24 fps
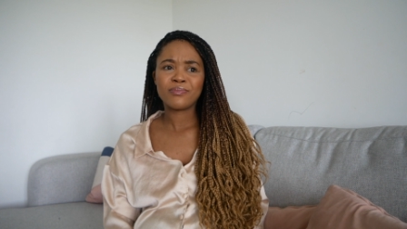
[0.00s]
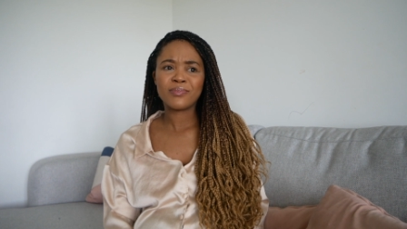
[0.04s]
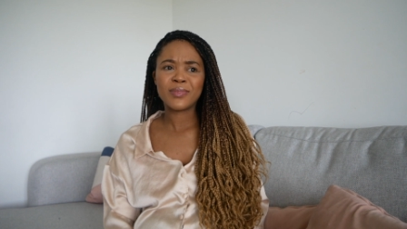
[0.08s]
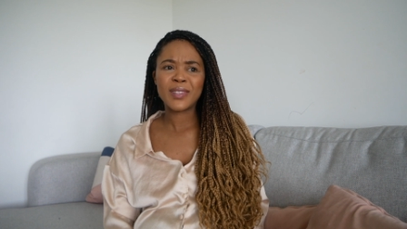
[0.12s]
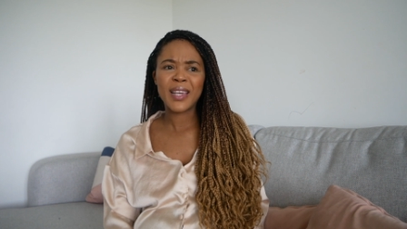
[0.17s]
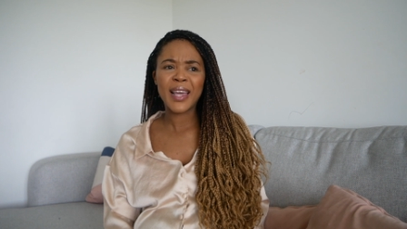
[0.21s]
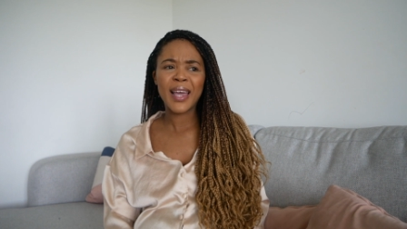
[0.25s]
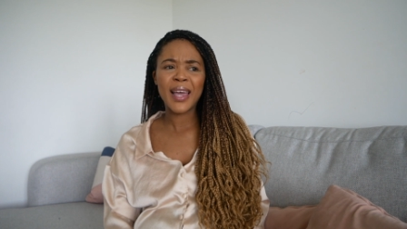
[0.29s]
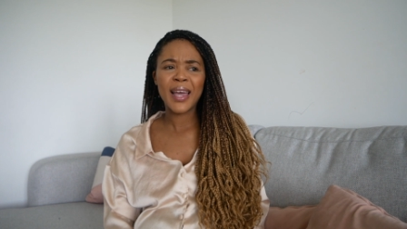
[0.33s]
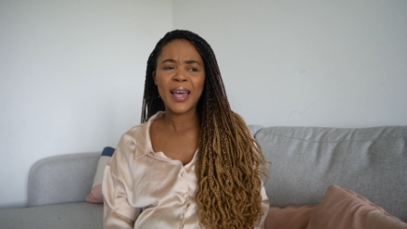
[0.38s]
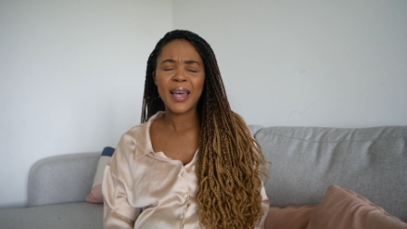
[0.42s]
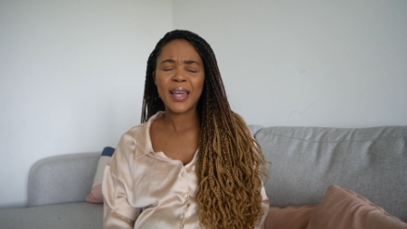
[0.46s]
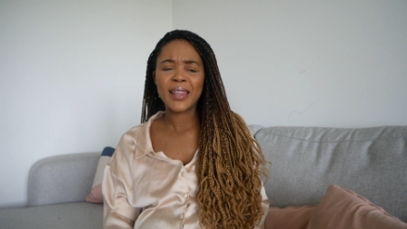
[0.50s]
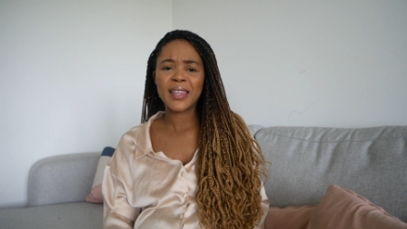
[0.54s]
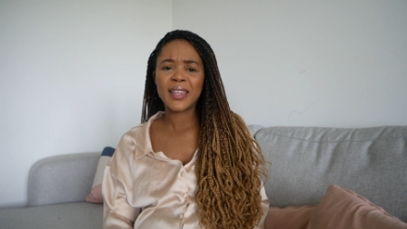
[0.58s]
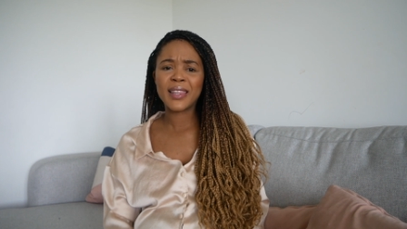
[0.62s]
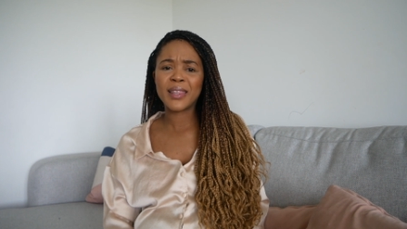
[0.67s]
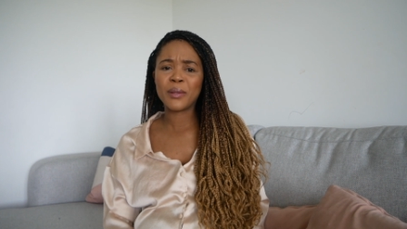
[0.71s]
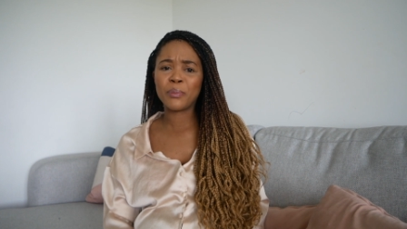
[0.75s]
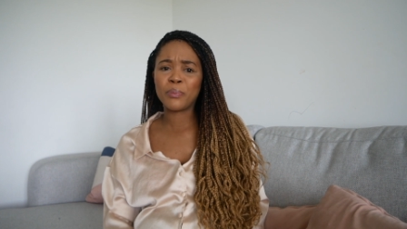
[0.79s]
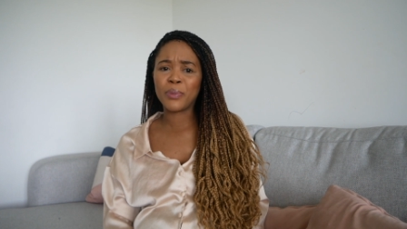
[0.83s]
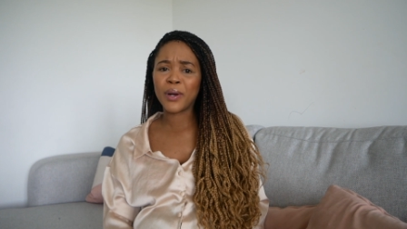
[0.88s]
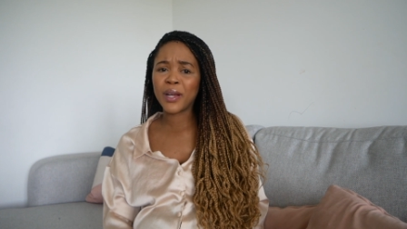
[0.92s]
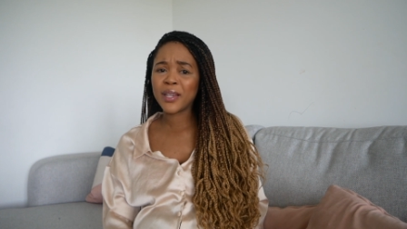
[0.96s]
yeah, and then
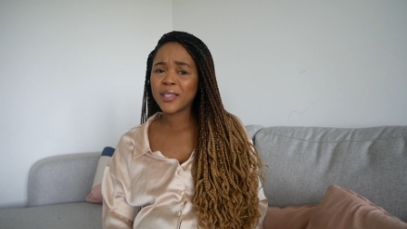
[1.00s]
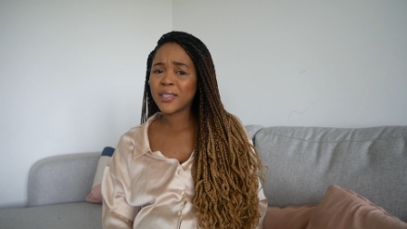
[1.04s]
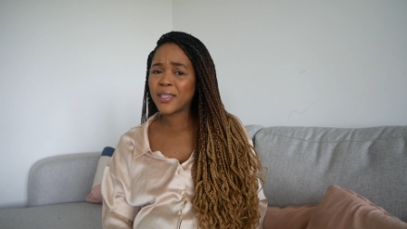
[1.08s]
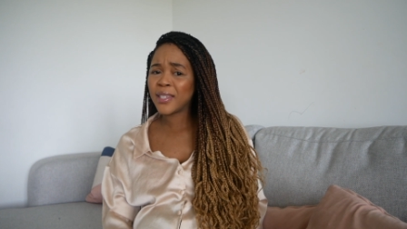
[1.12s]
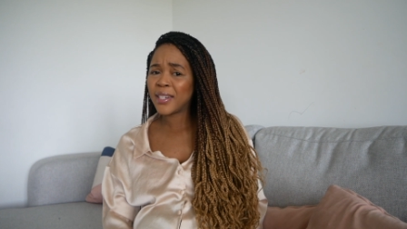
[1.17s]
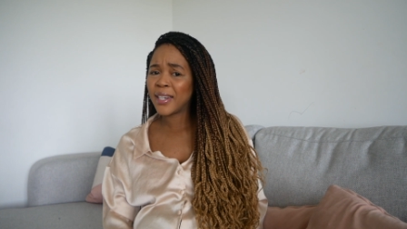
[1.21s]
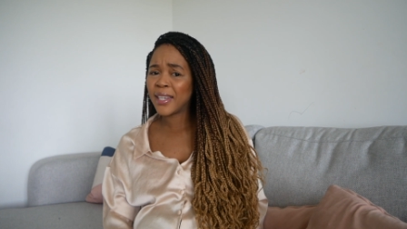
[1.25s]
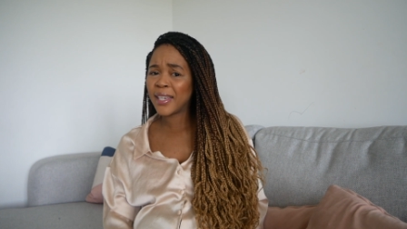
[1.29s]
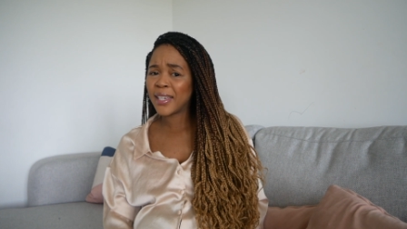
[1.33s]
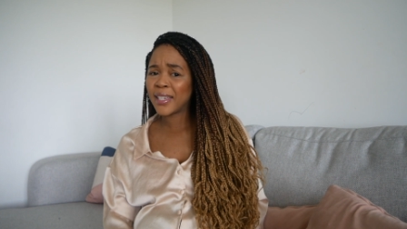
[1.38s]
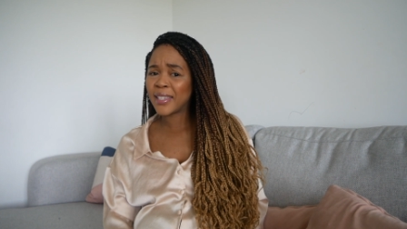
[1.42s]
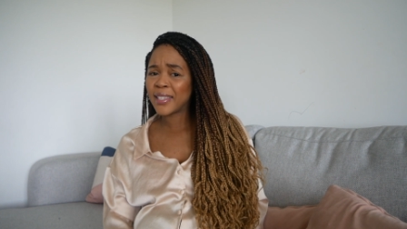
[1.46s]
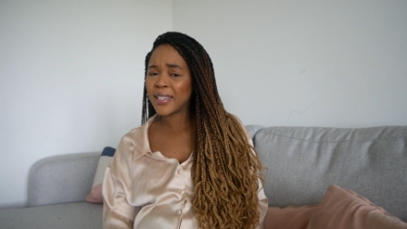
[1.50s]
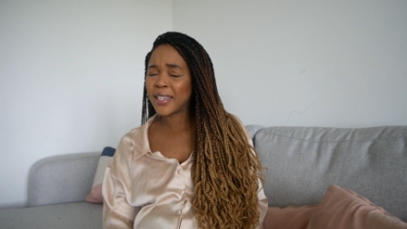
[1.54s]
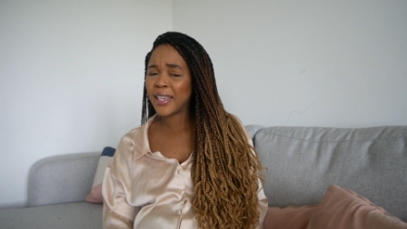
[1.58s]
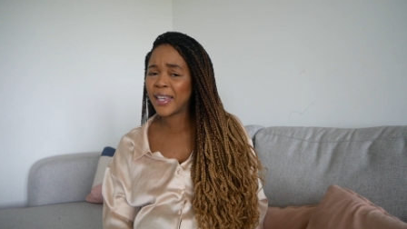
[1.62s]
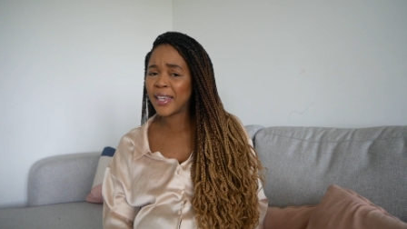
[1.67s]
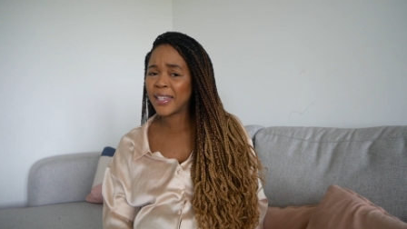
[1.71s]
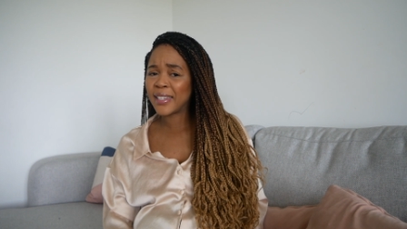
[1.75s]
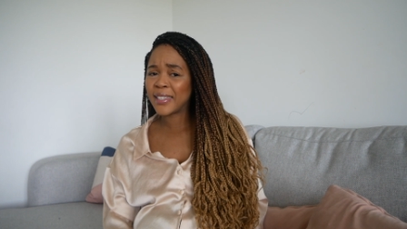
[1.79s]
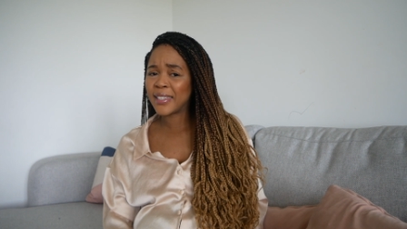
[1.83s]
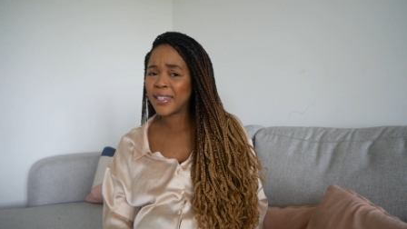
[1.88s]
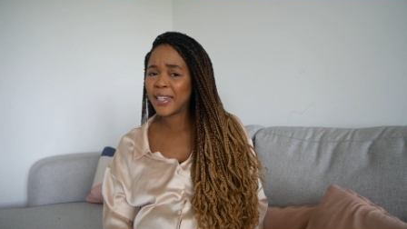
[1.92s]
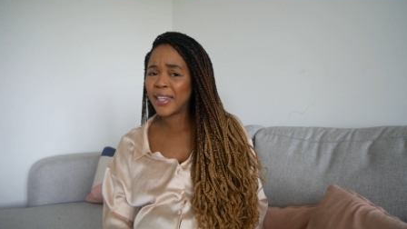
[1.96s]
the Braxton Hicks
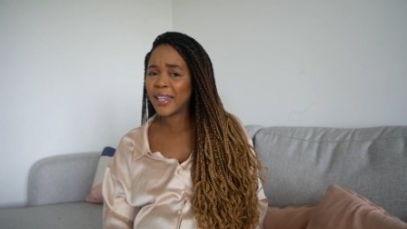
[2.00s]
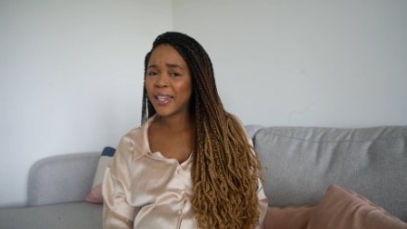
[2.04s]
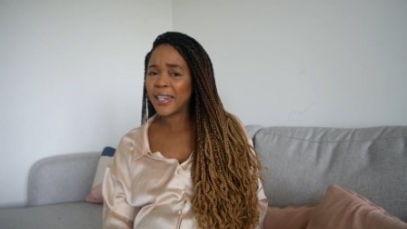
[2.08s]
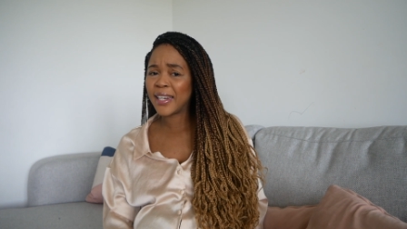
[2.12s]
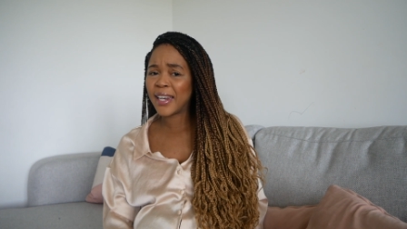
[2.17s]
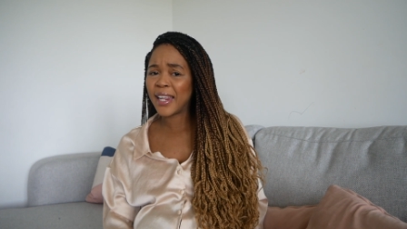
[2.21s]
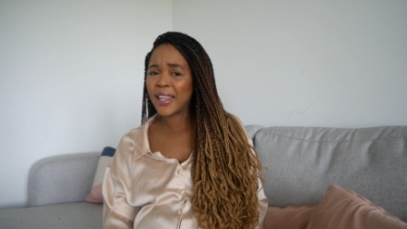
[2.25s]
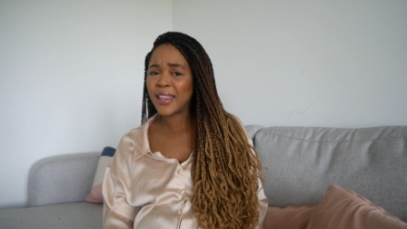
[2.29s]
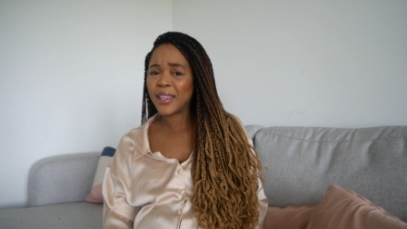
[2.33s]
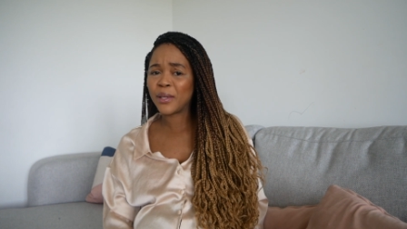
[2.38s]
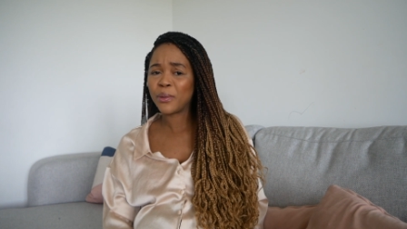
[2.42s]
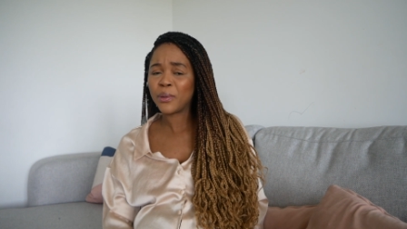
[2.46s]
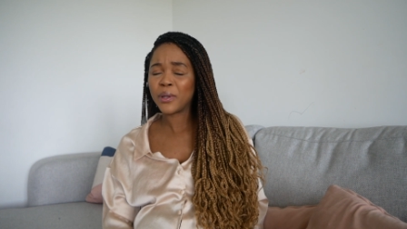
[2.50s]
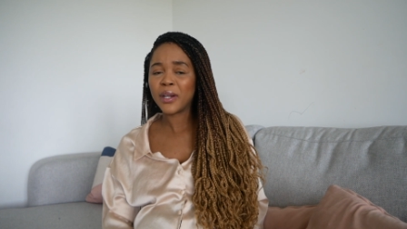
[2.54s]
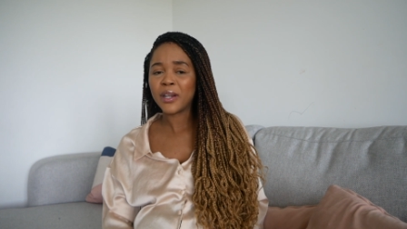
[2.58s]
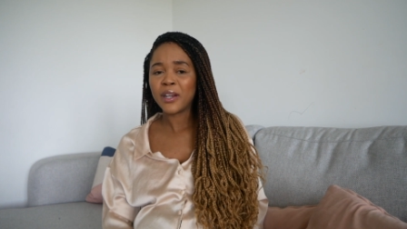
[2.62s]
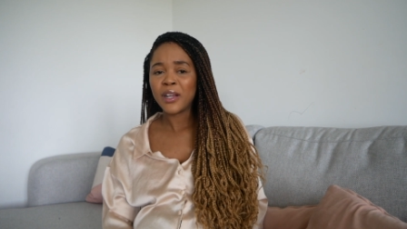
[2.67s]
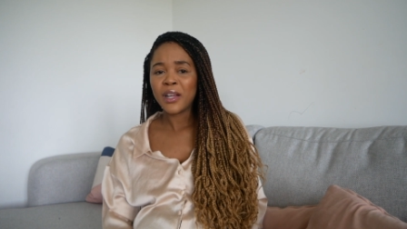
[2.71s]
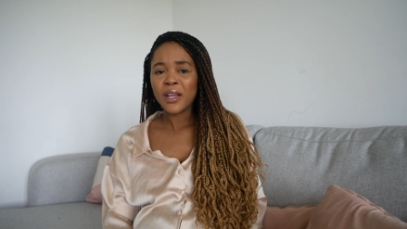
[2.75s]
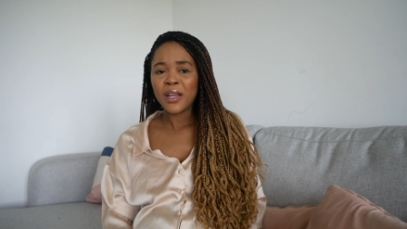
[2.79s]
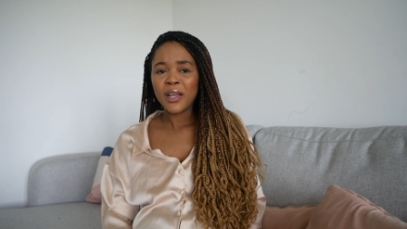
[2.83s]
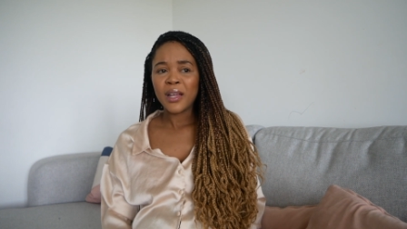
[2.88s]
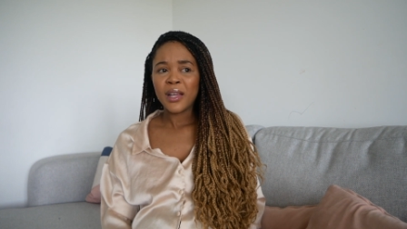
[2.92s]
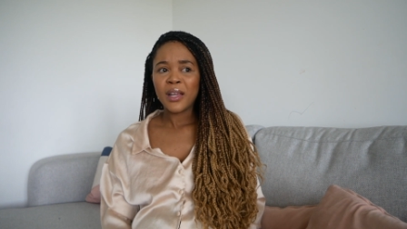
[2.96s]
kicked in and they were
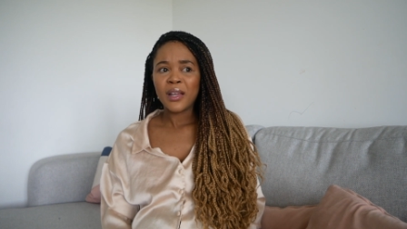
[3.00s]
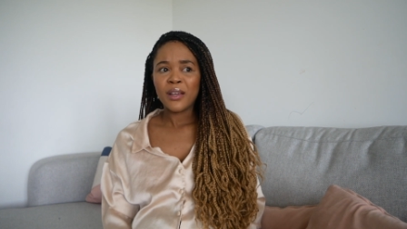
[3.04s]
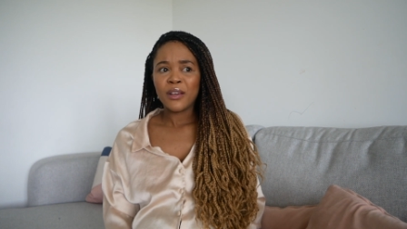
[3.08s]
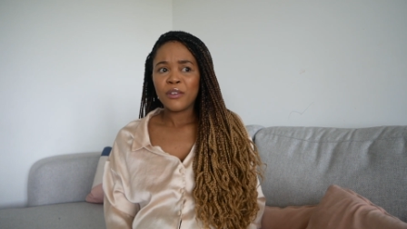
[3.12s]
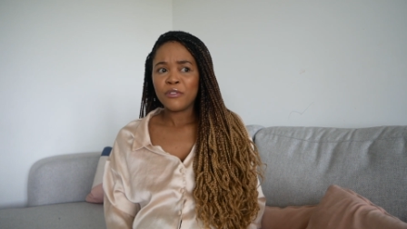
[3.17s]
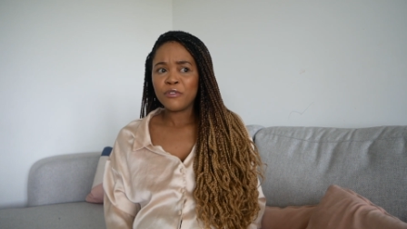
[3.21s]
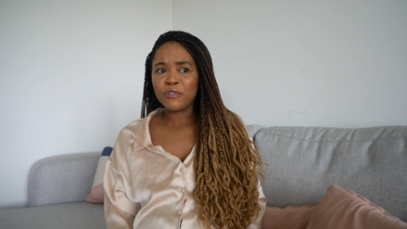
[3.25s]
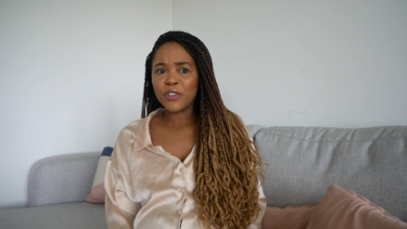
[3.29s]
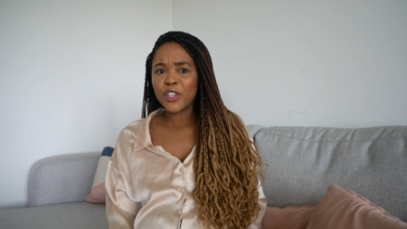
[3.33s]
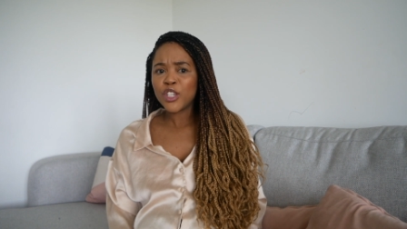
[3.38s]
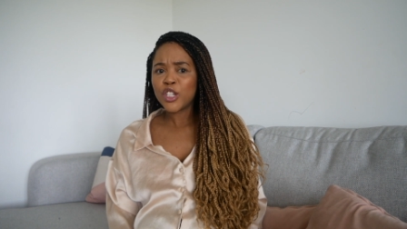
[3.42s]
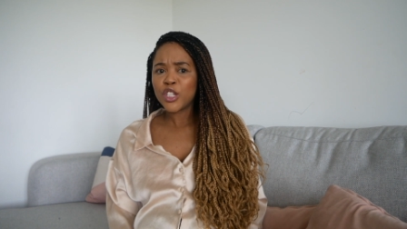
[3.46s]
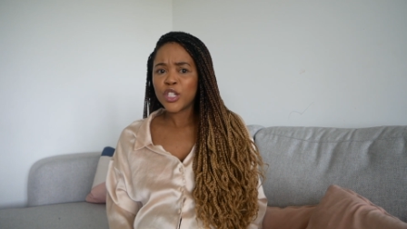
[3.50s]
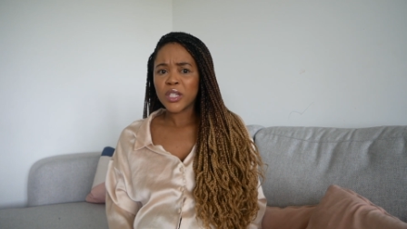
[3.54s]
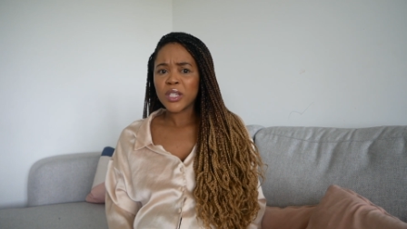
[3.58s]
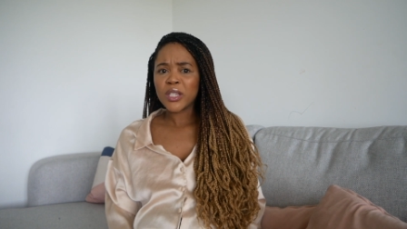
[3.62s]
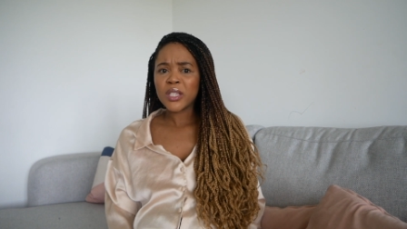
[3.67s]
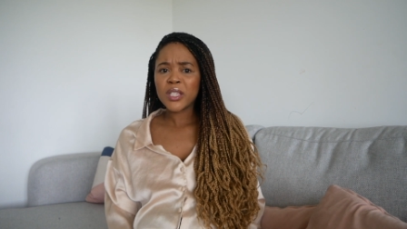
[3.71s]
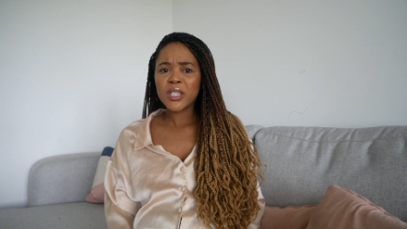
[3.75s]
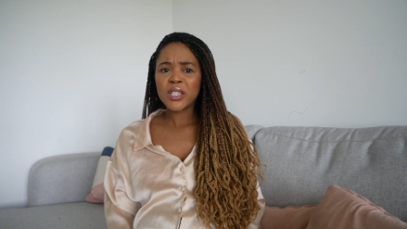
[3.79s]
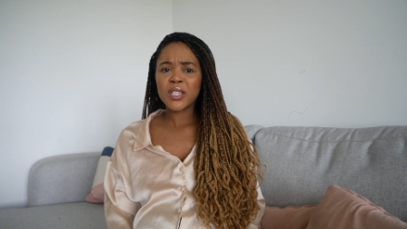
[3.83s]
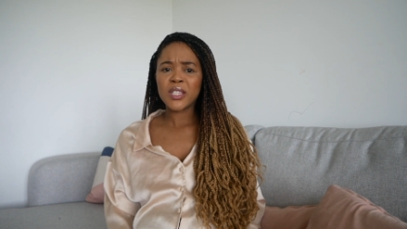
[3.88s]
vicious.